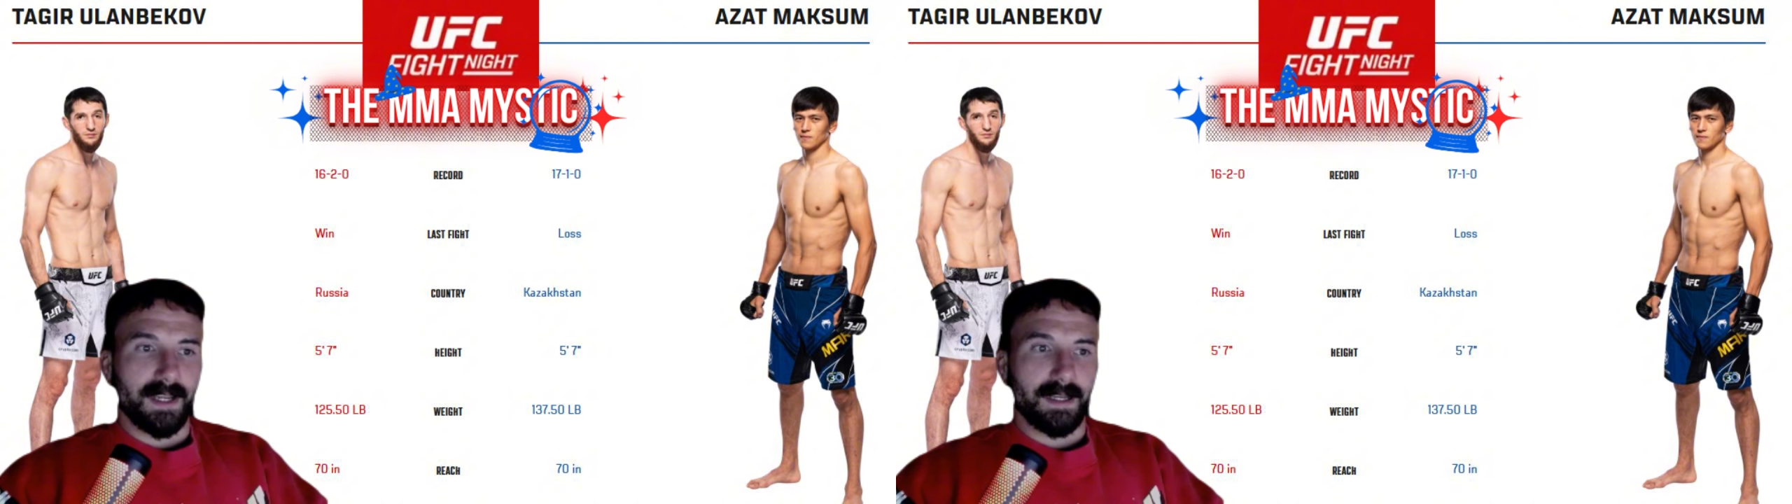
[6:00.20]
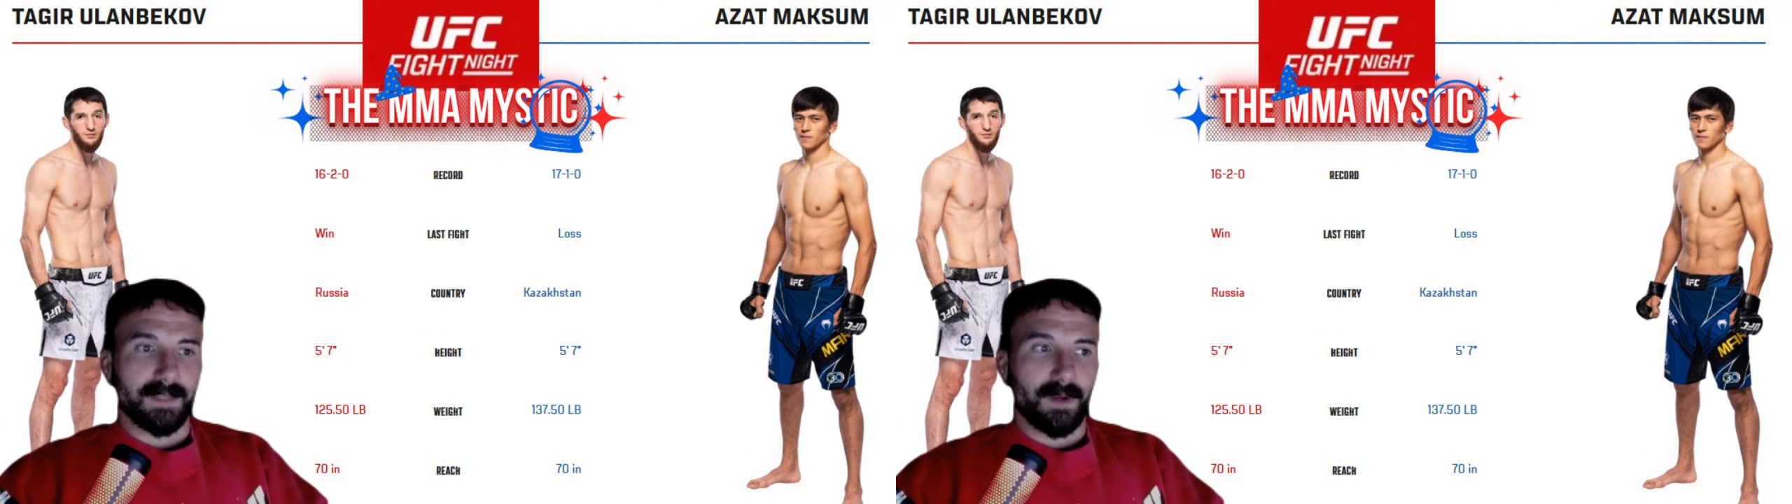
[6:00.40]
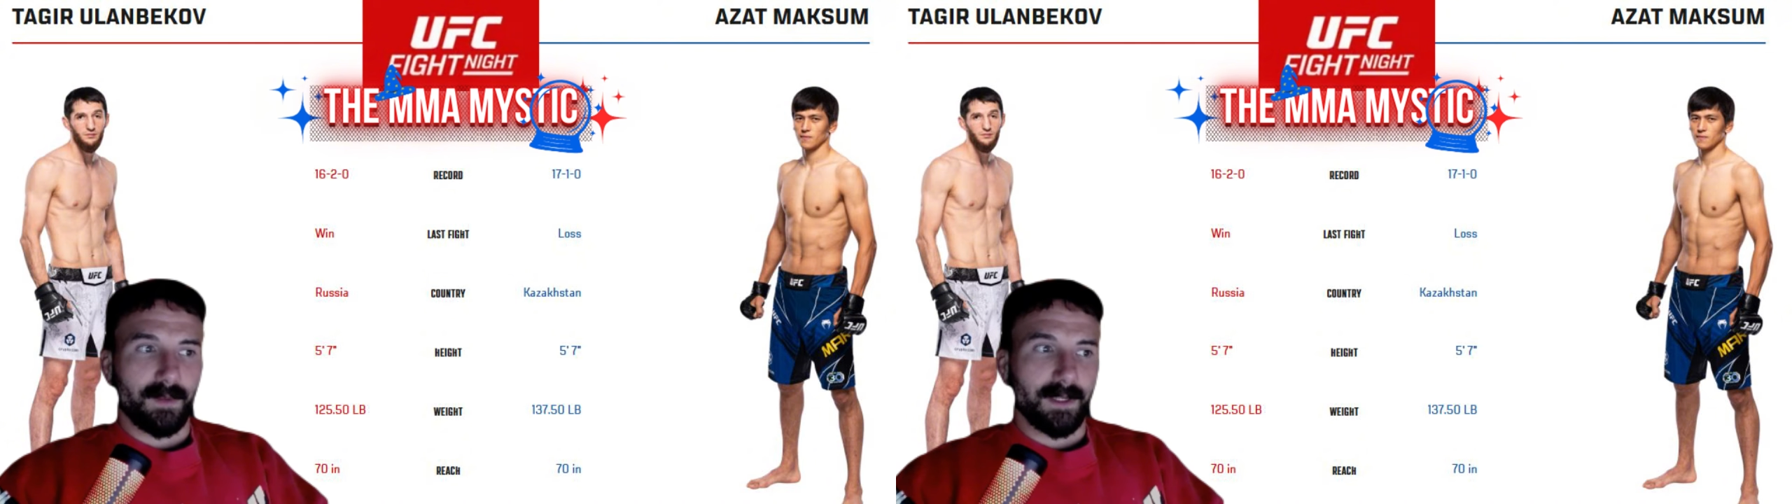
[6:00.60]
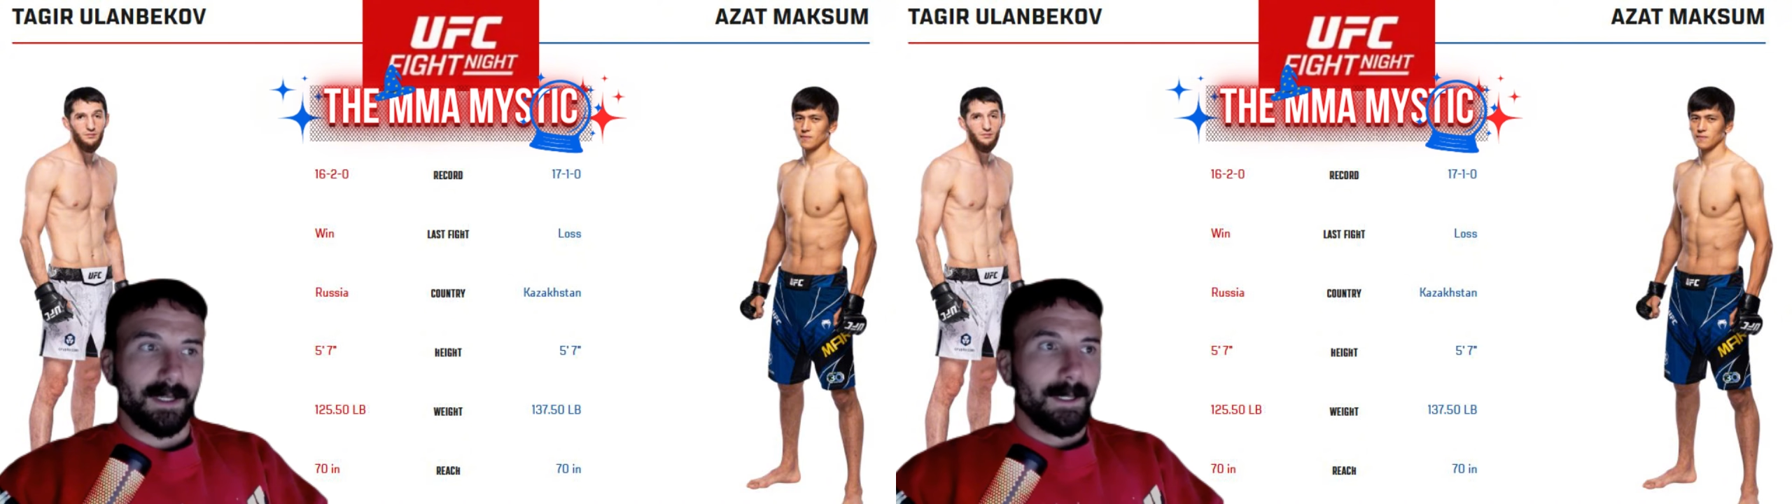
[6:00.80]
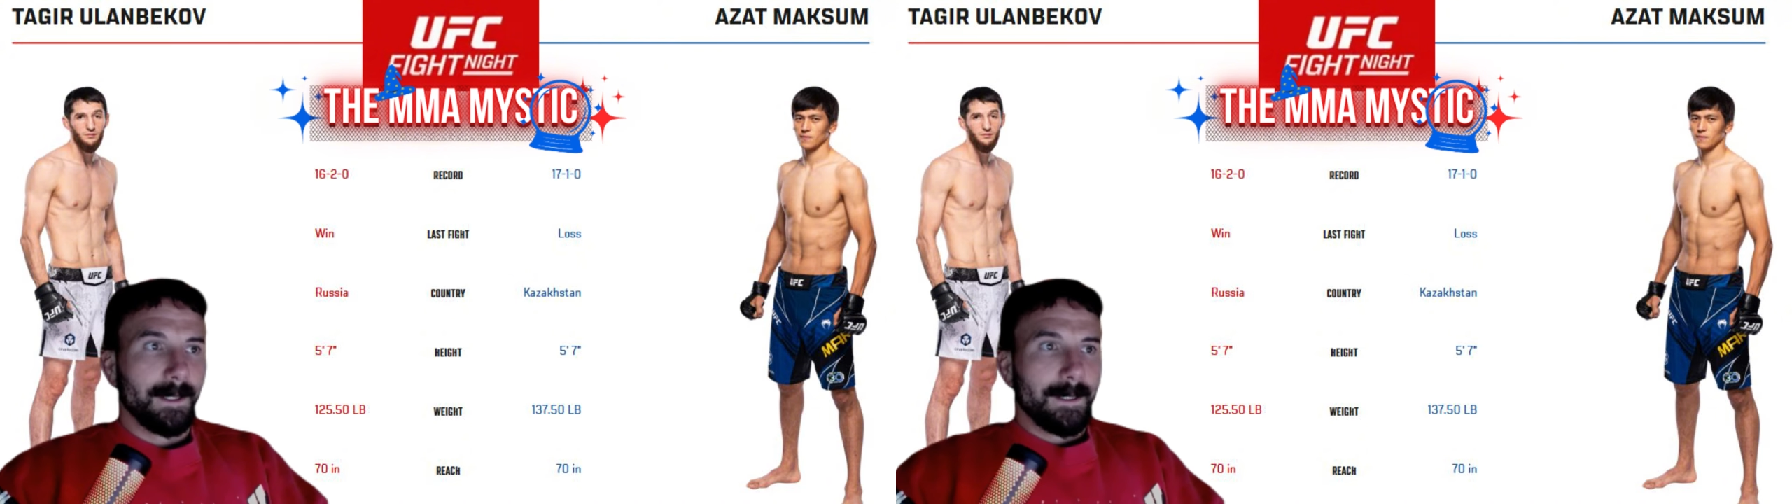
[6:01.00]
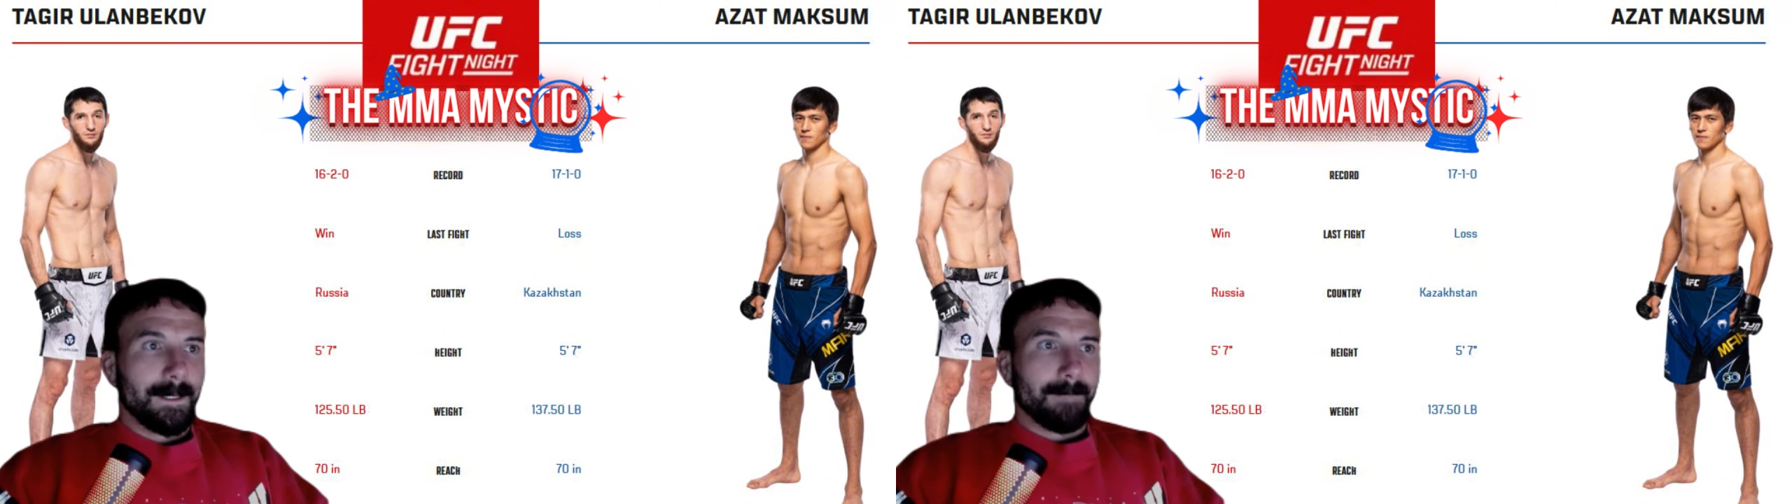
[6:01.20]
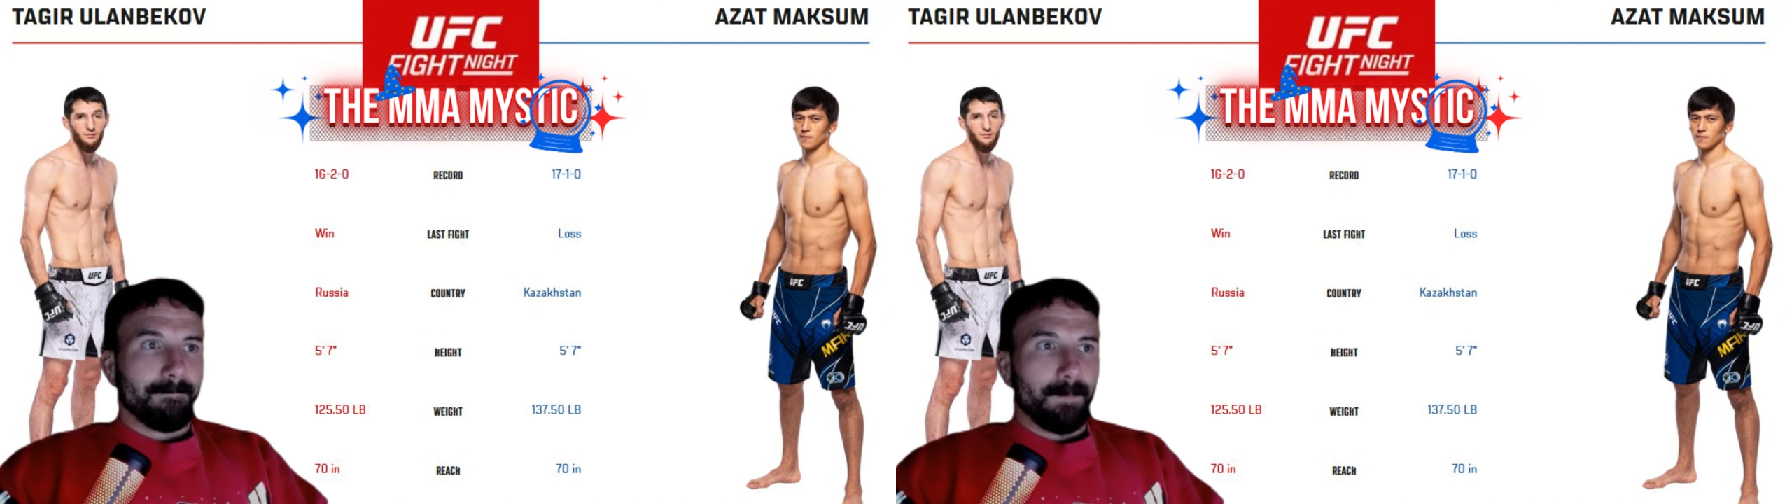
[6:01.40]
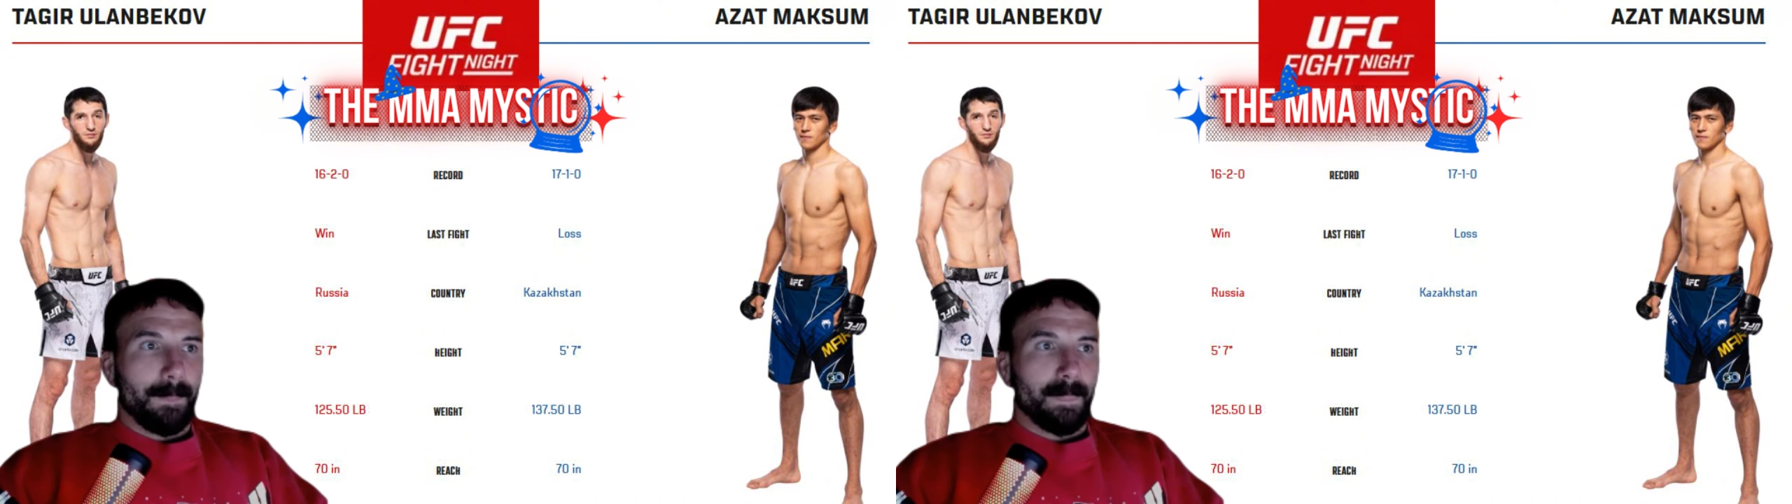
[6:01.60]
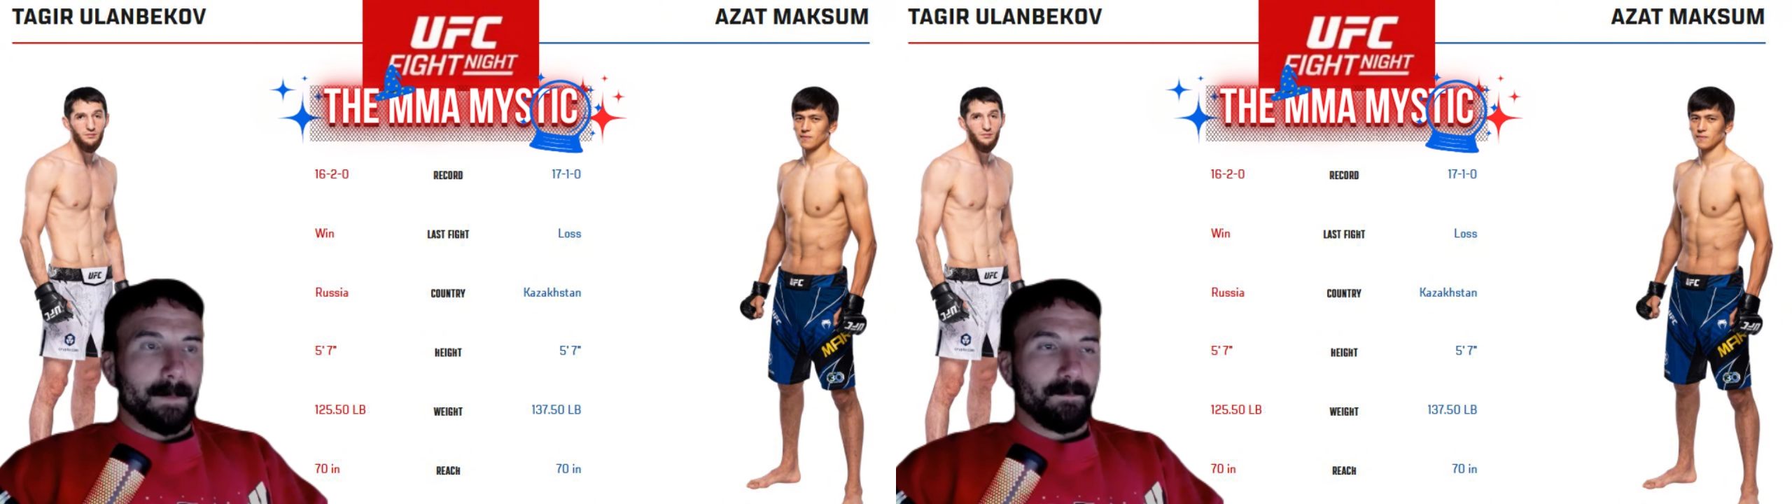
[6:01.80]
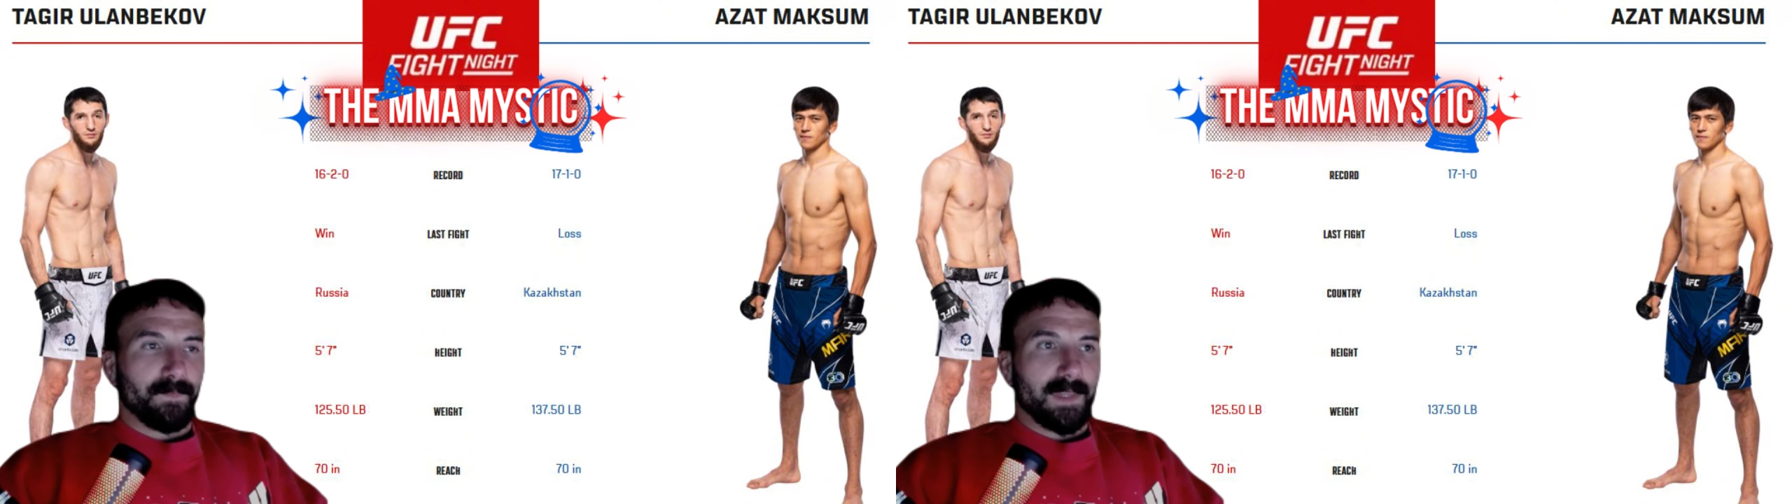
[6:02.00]
it's probably
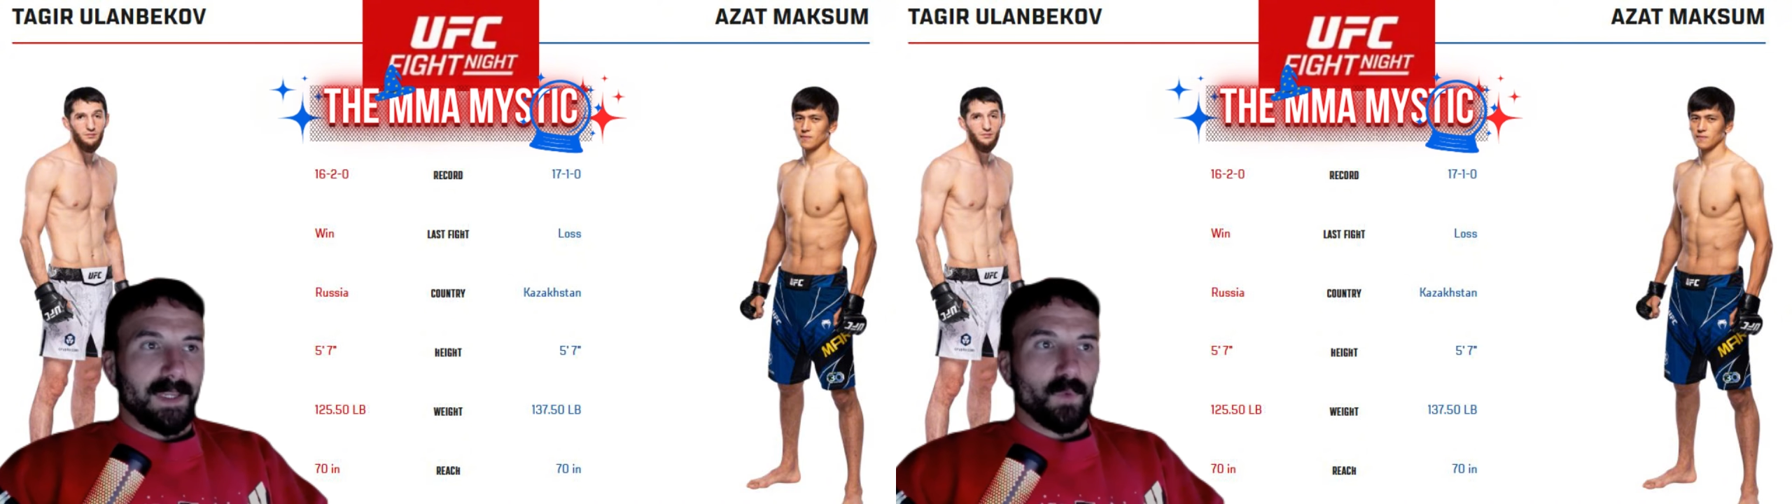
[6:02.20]
he